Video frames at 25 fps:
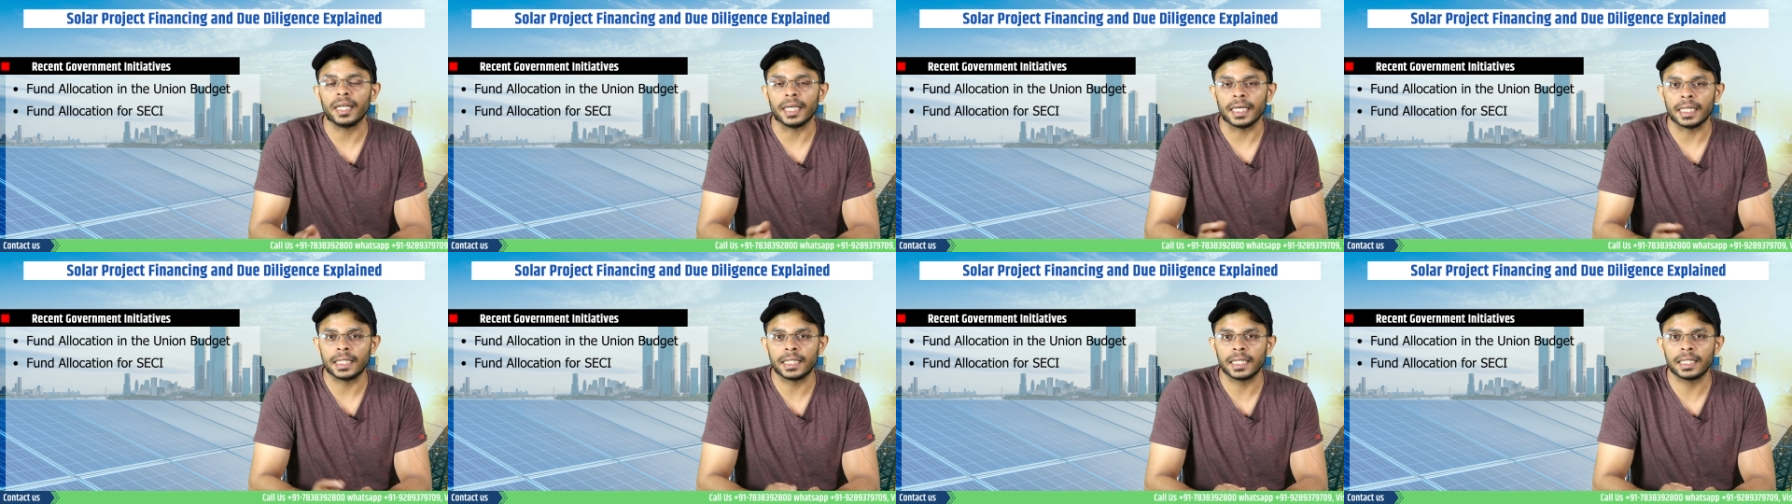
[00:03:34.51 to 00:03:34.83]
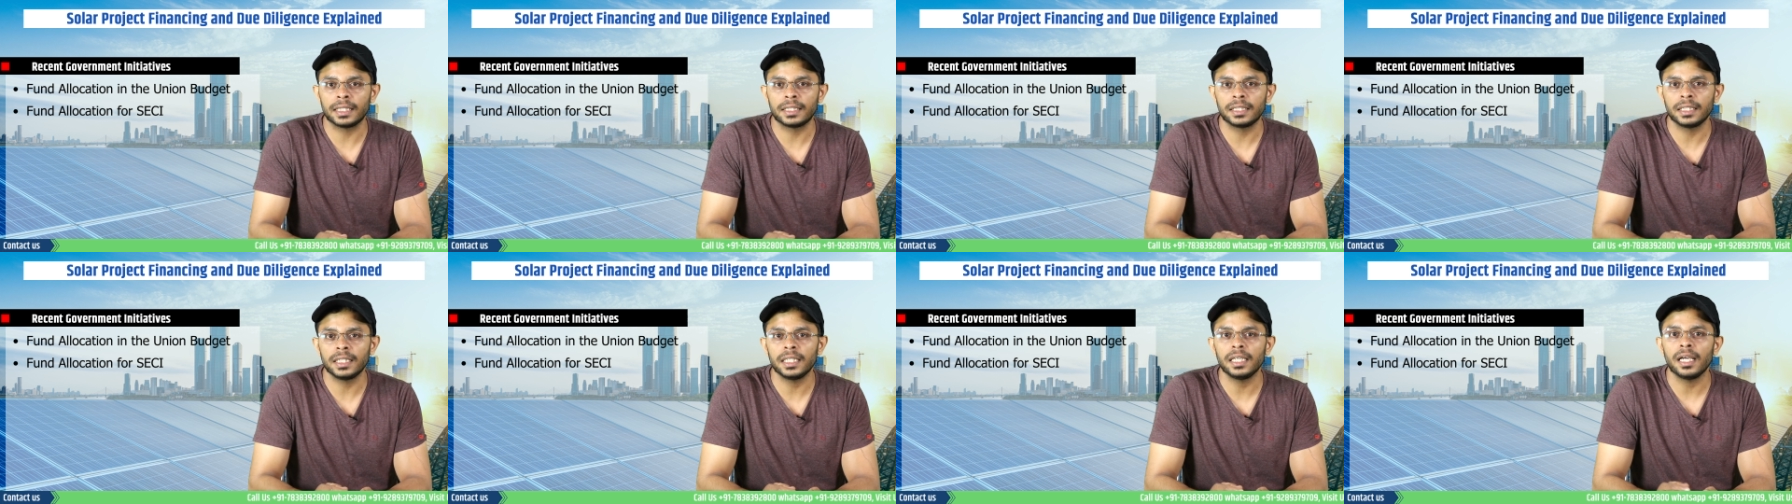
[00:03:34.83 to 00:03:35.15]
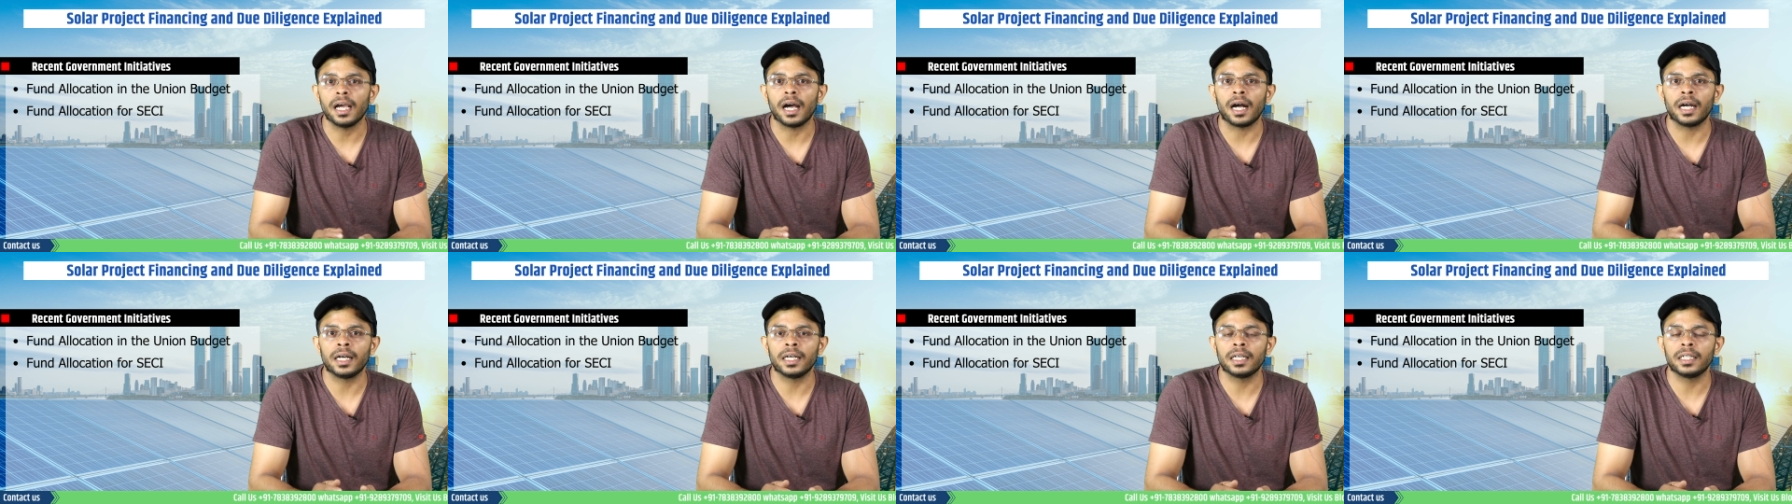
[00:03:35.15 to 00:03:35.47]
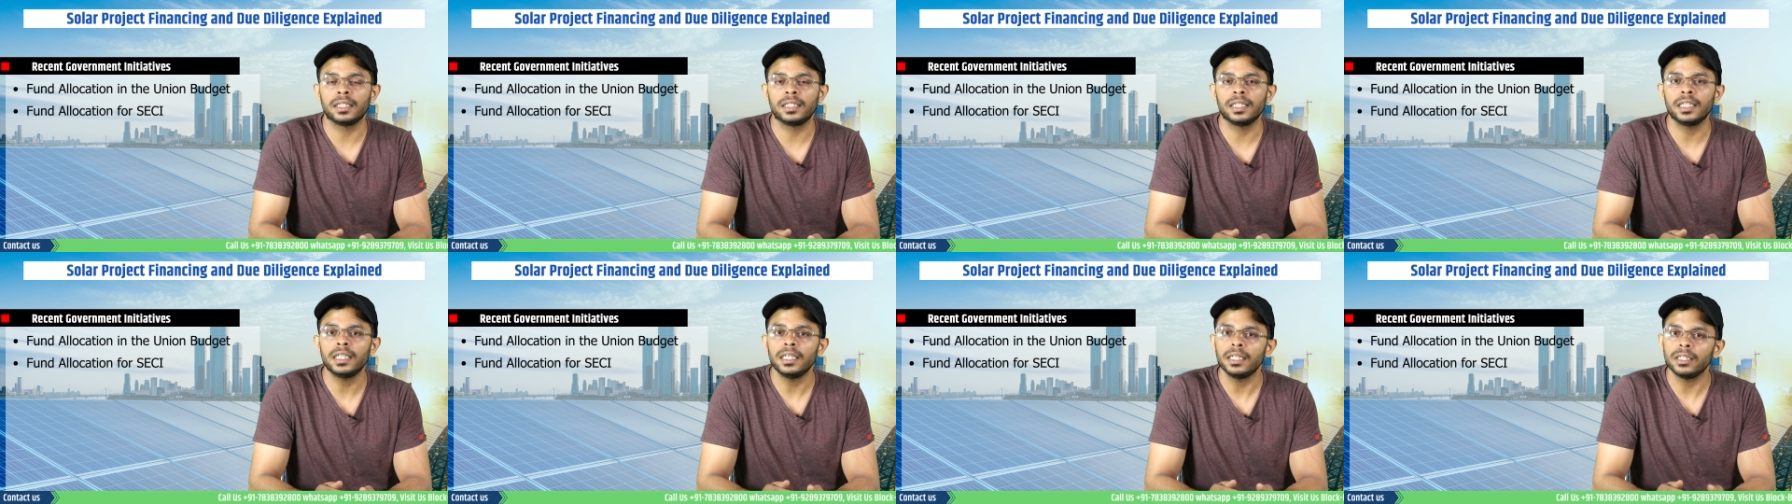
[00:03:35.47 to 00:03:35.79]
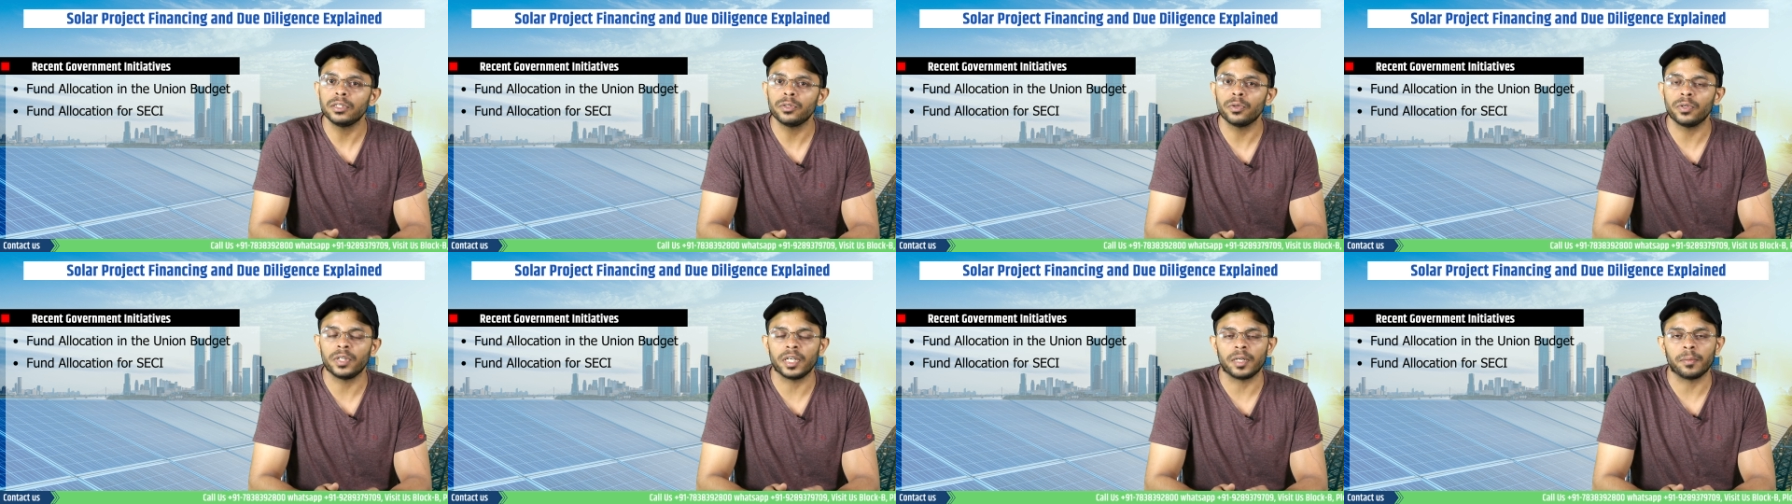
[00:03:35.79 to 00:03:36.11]
Agency under the
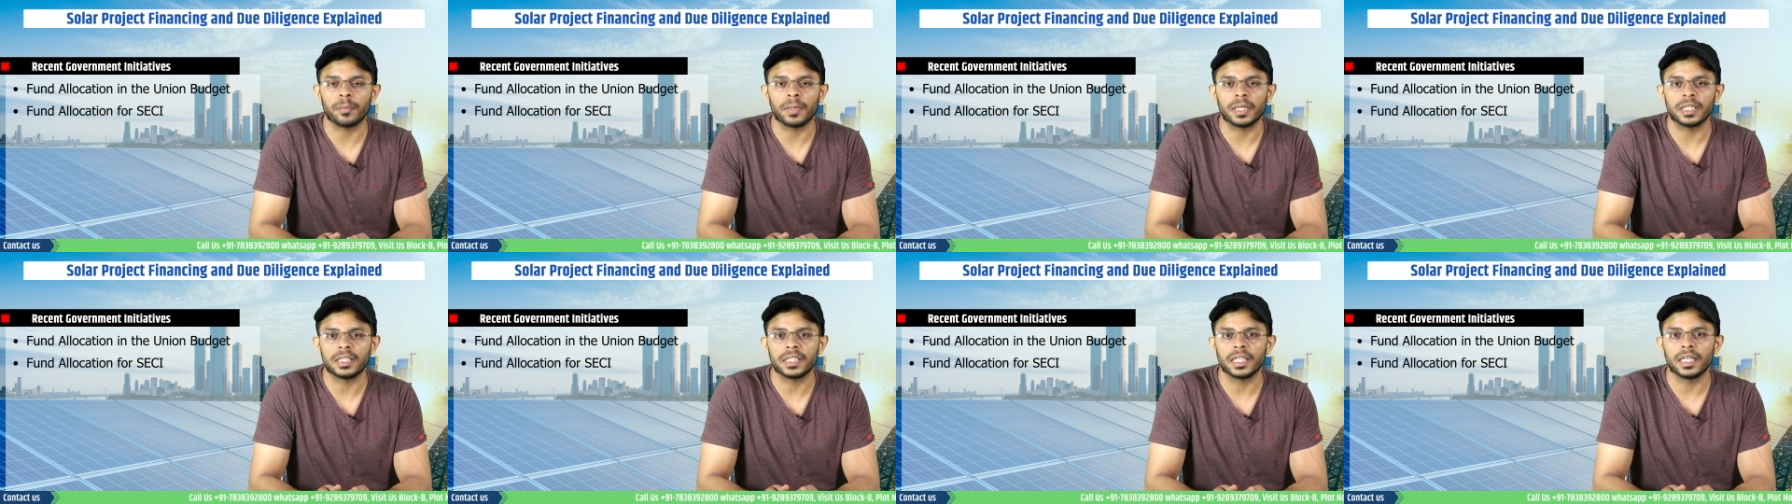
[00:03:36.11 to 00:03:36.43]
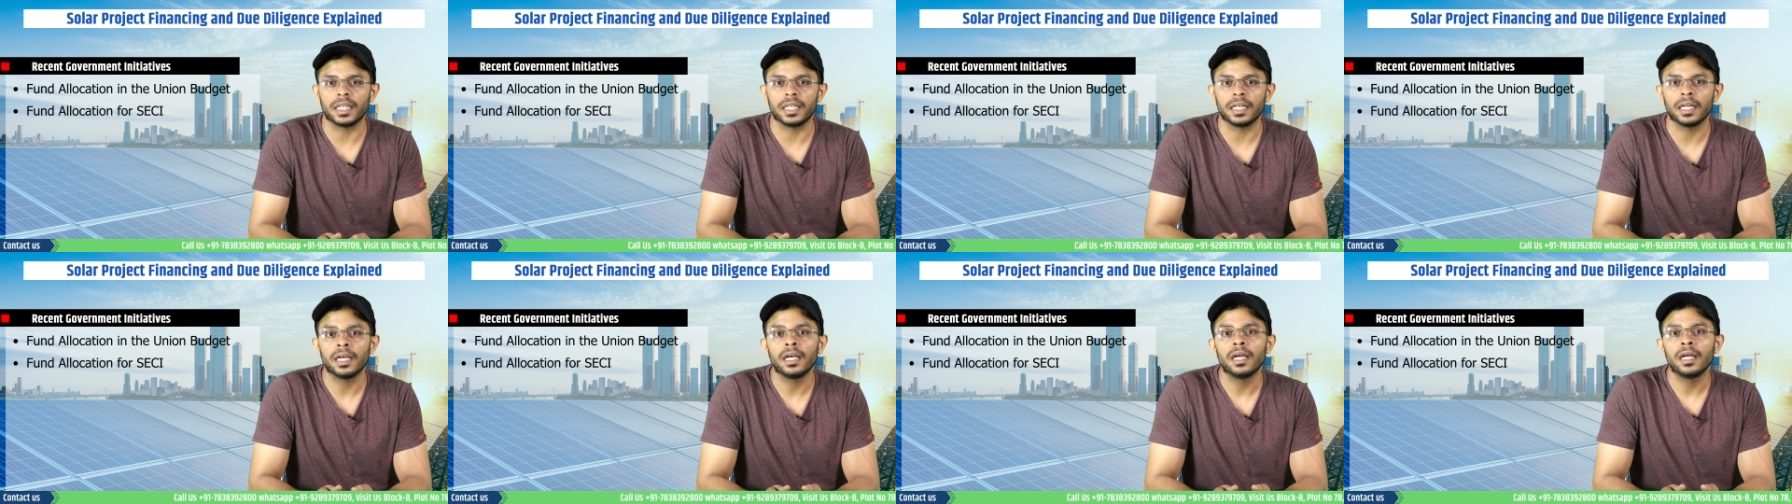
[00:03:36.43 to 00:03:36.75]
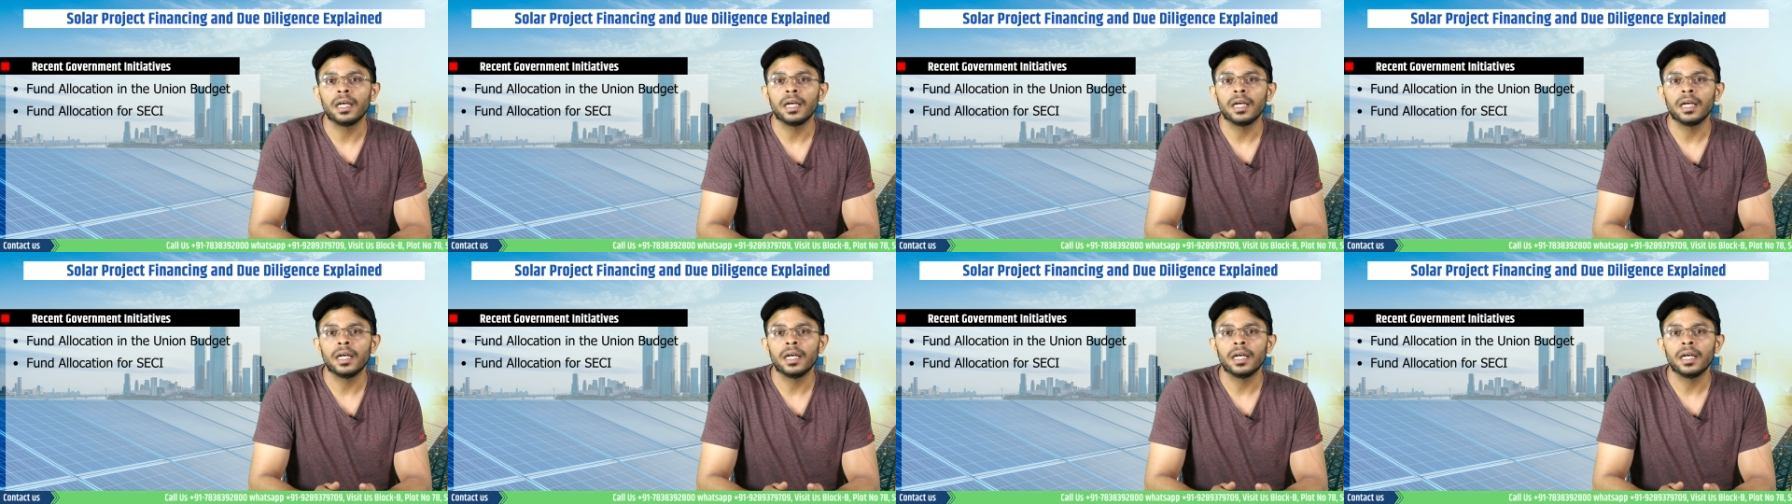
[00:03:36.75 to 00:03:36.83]
Union Budget.